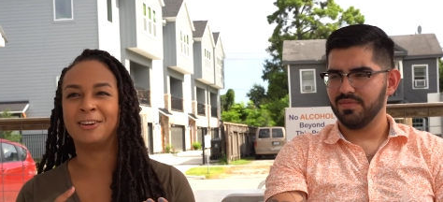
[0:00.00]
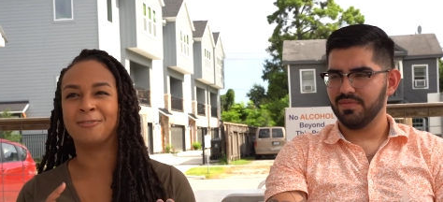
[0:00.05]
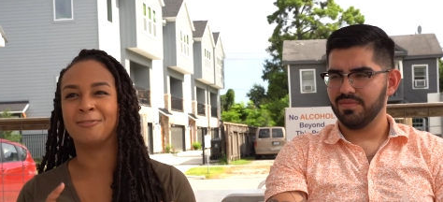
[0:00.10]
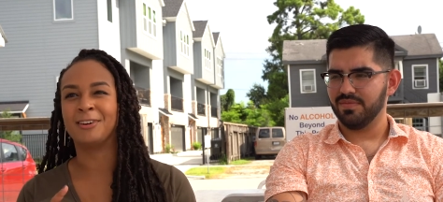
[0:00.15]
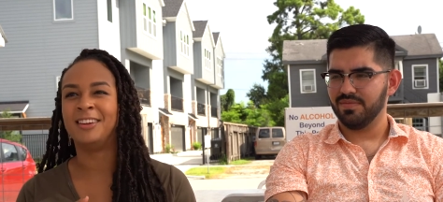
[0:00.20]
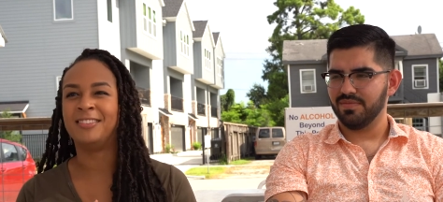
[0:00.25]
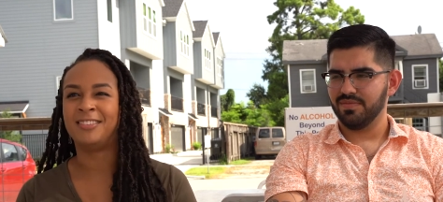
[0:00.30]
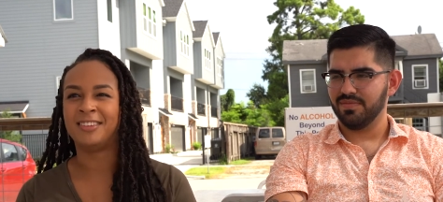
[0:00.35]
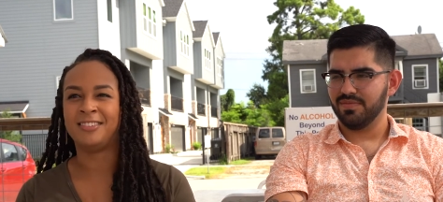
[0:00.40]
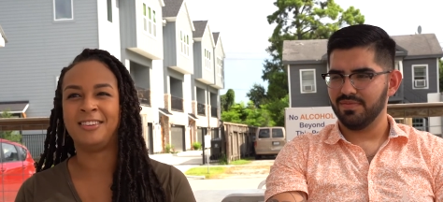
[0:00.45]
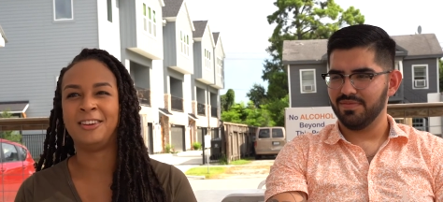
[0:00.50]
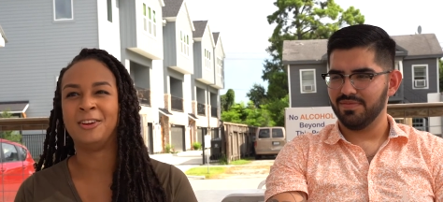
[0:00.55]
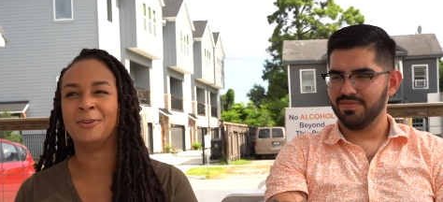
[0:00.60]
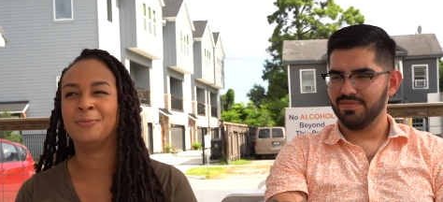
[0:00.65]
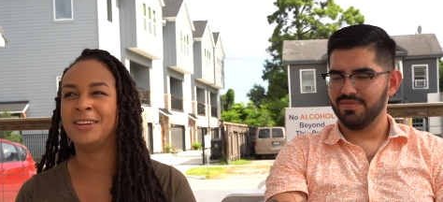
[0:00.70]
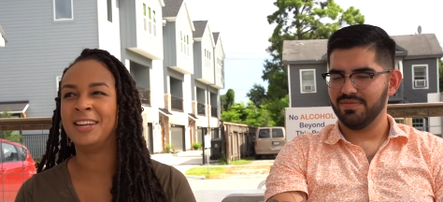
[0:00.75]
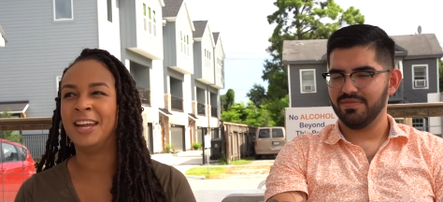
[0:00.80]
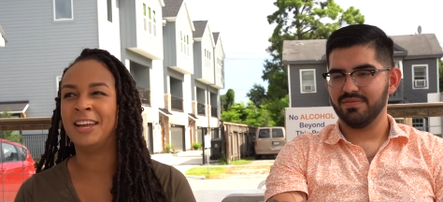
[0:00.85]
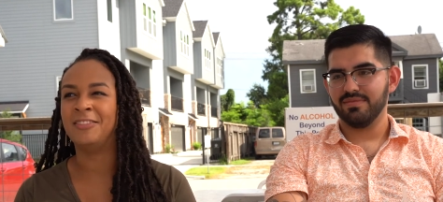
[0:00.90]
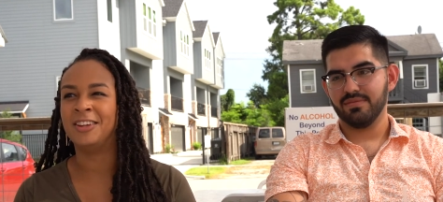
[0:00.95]
Speaker 1: like raise this
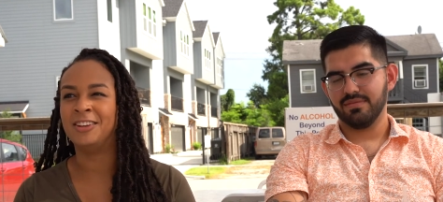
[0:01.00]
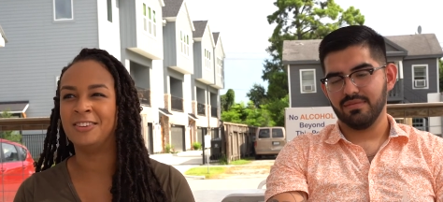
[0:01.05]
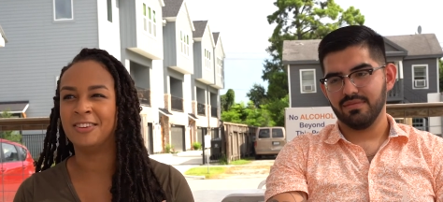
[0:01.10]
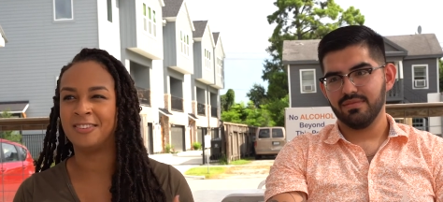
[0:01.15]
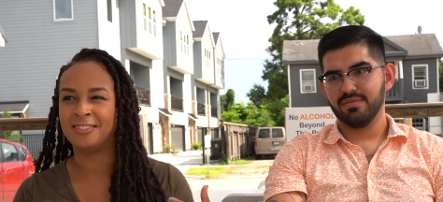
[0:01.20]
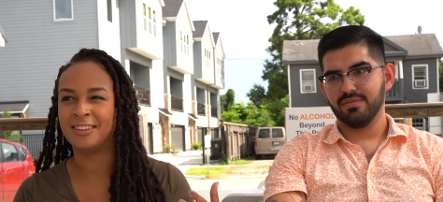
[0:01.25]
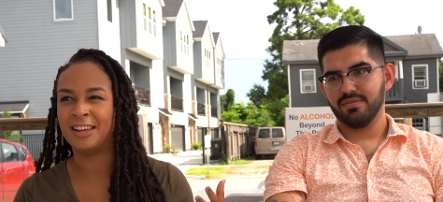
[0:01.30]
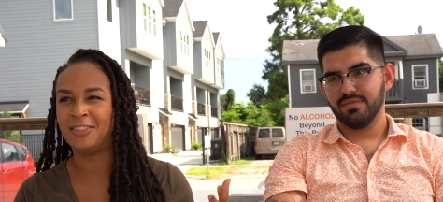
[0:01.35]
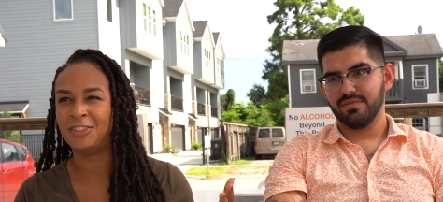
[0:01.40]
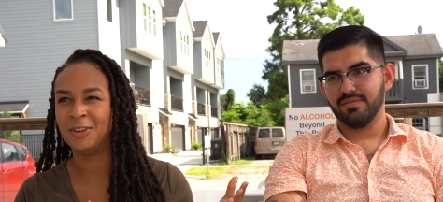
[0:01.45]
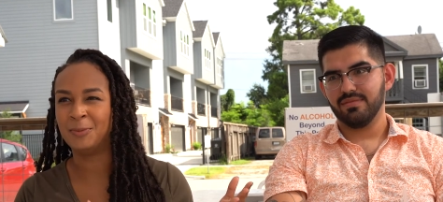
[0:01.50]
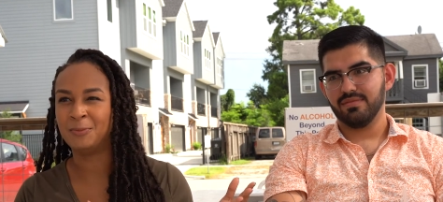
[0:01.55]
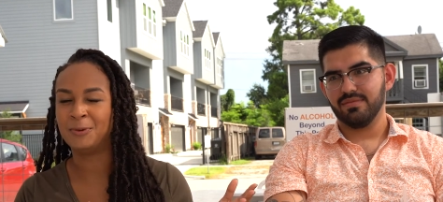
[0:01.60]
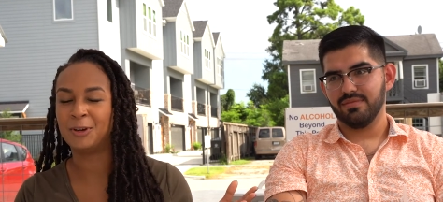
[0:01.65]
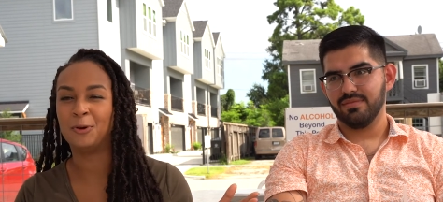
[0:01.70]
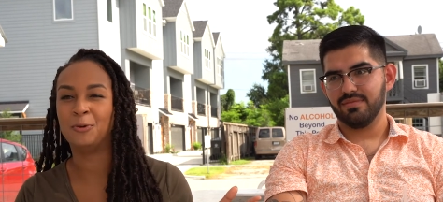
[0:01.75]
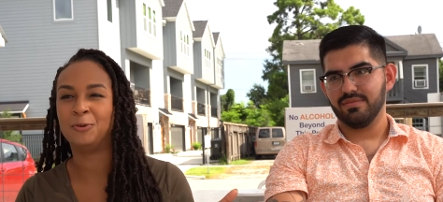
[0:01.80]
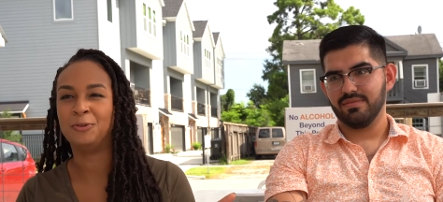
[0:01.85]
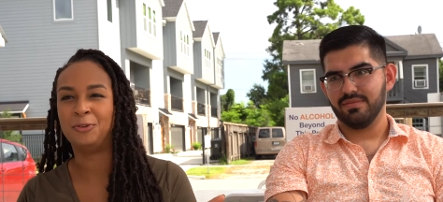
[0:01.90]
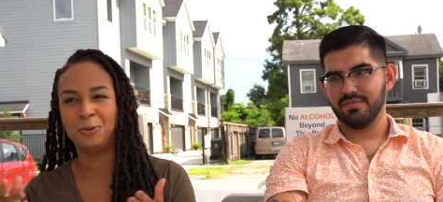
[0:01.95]
human and then just let
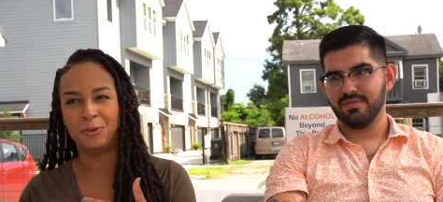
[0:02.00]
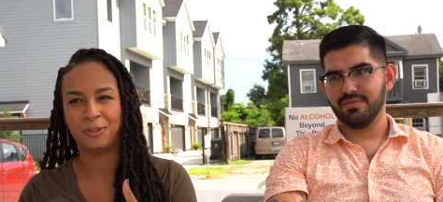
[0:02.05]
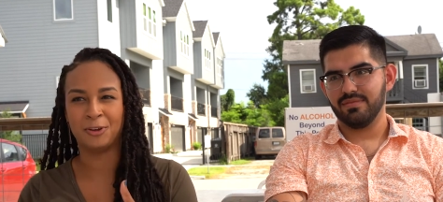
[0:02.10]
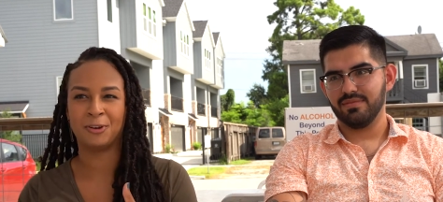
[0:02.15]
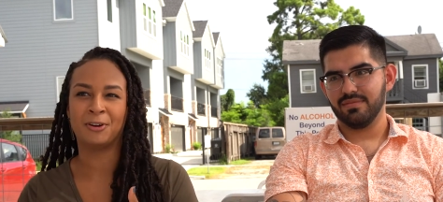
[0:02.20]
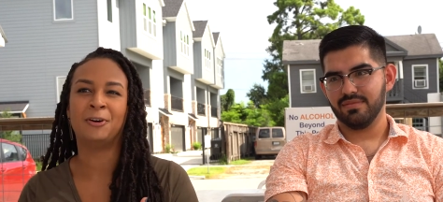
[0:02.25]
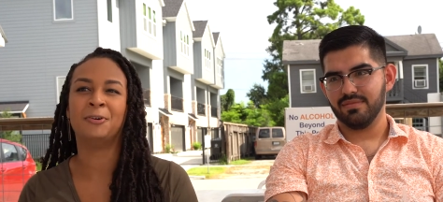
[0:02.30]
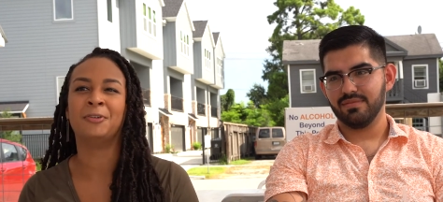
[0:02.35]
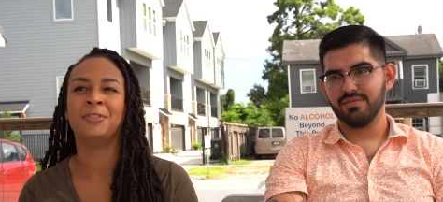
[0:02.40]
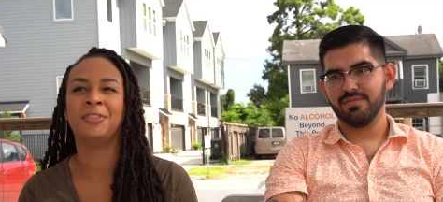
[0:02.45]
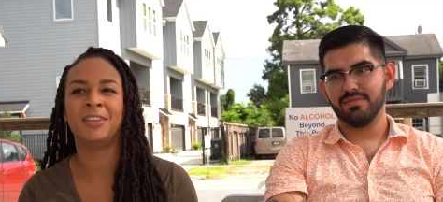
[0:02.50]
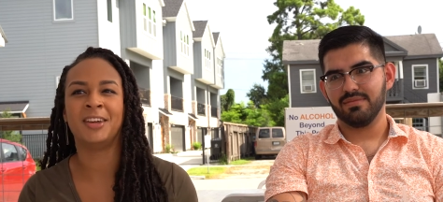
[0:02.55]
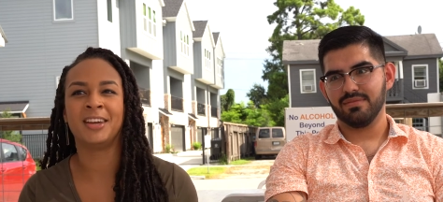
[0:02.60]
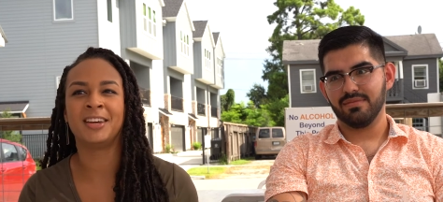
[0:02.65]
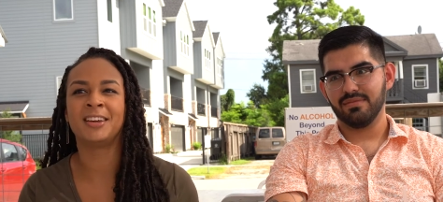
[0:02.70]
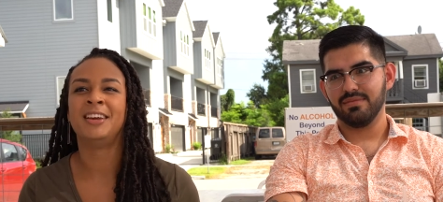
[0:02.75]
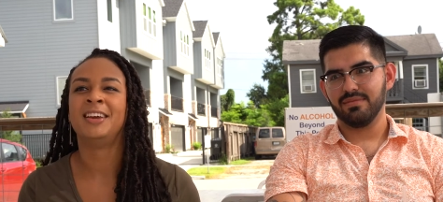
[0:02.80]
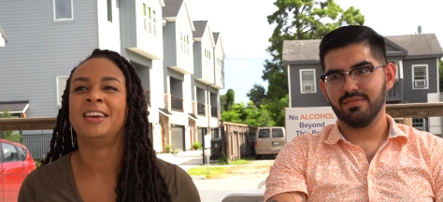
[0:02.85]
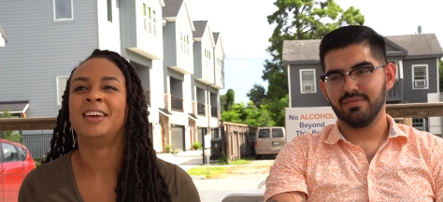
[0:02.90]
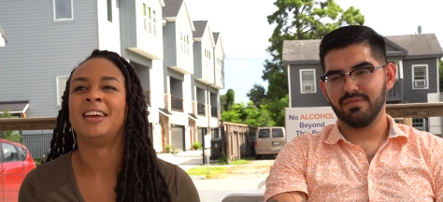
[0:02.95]
them go do their own
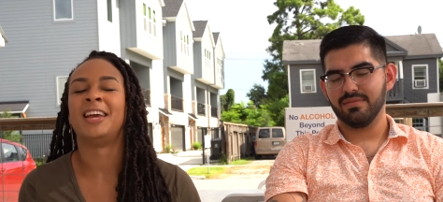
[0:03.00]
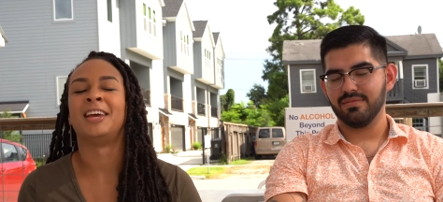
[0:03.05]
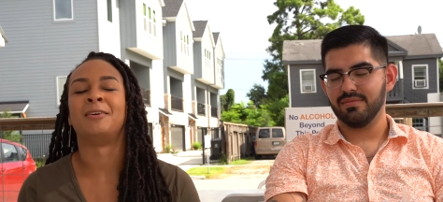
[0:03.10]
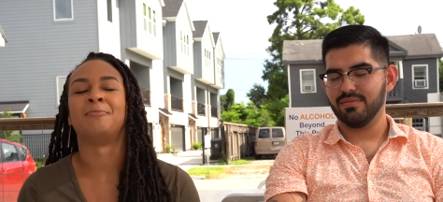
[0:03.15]
thing.